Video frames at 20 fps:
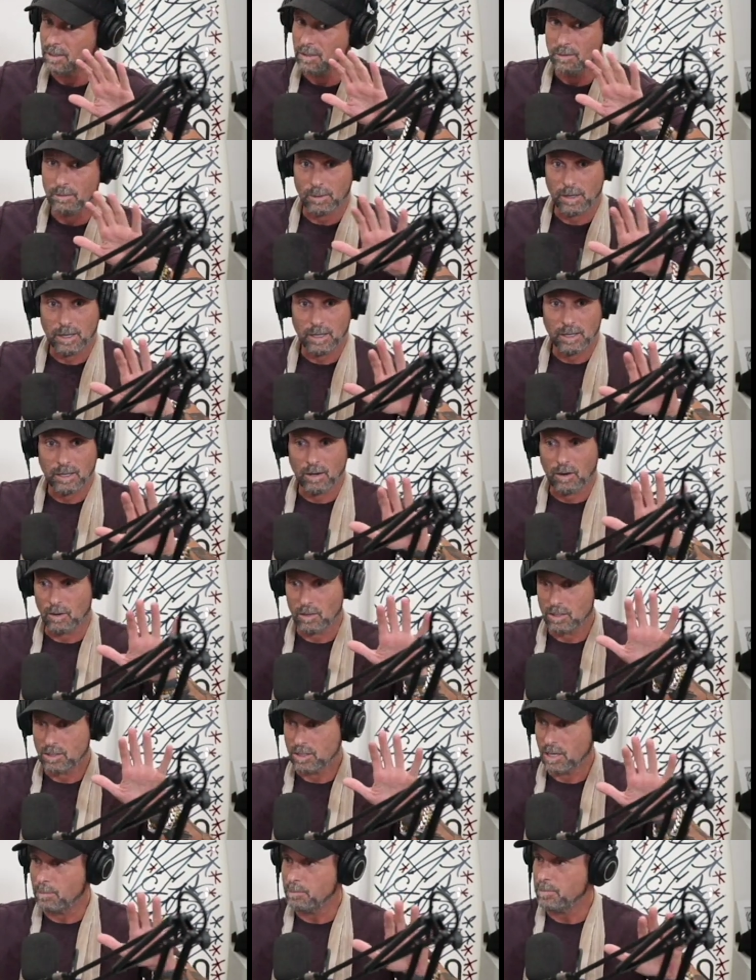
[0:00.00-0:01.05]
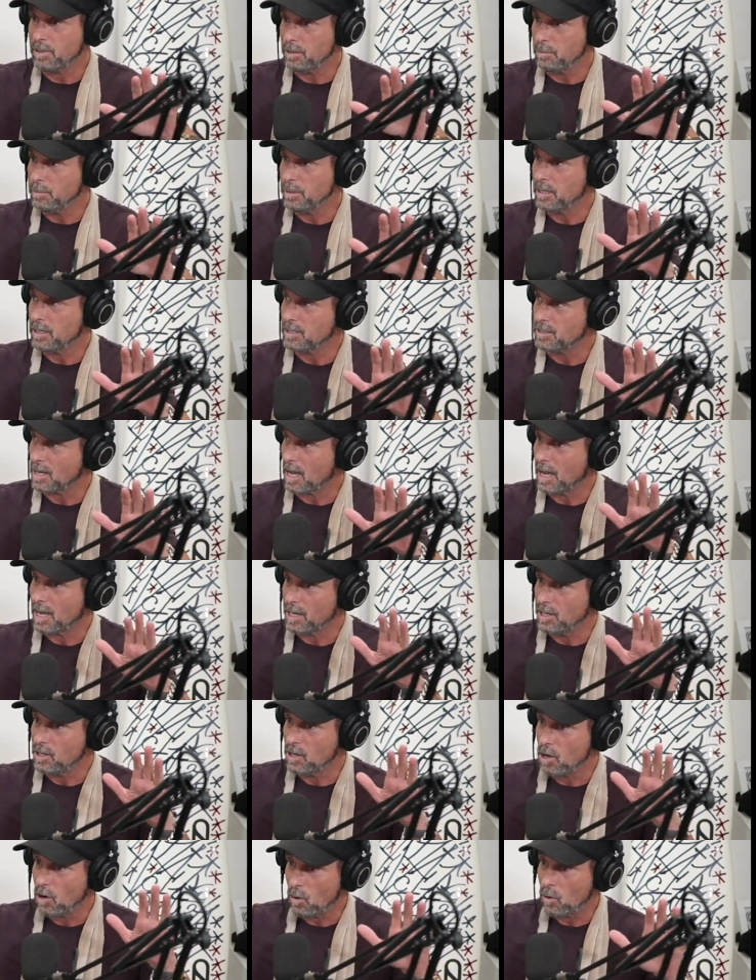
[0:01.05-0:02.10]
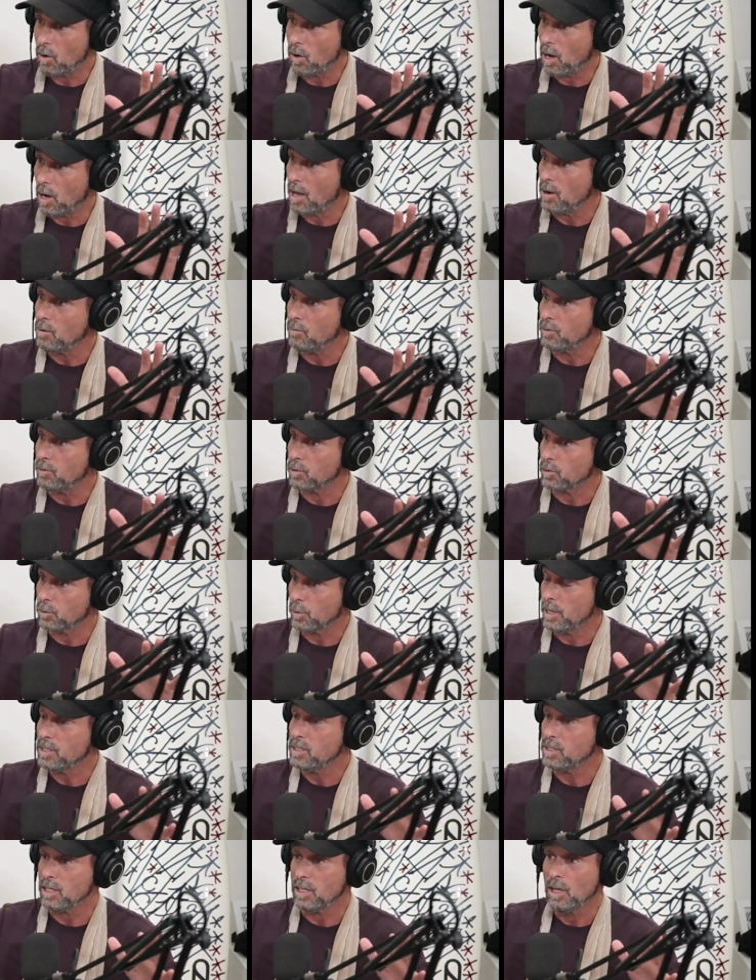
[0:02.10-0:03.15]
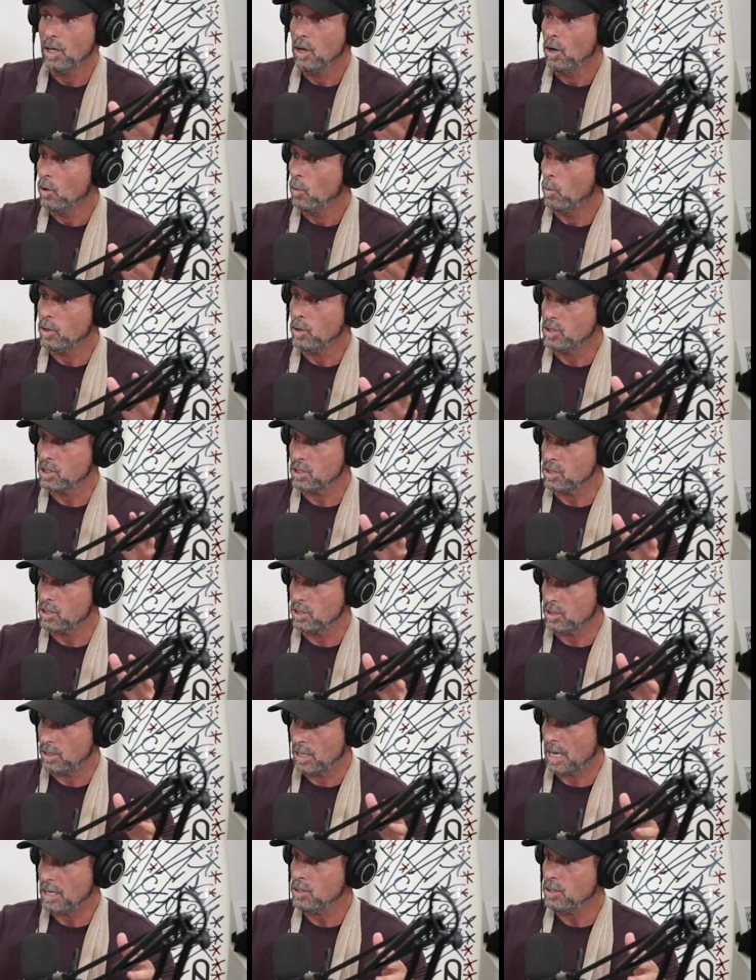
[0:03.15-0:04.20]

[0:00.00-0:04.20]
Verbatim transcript: right, or something because I know I don't feel crazy. Which is then you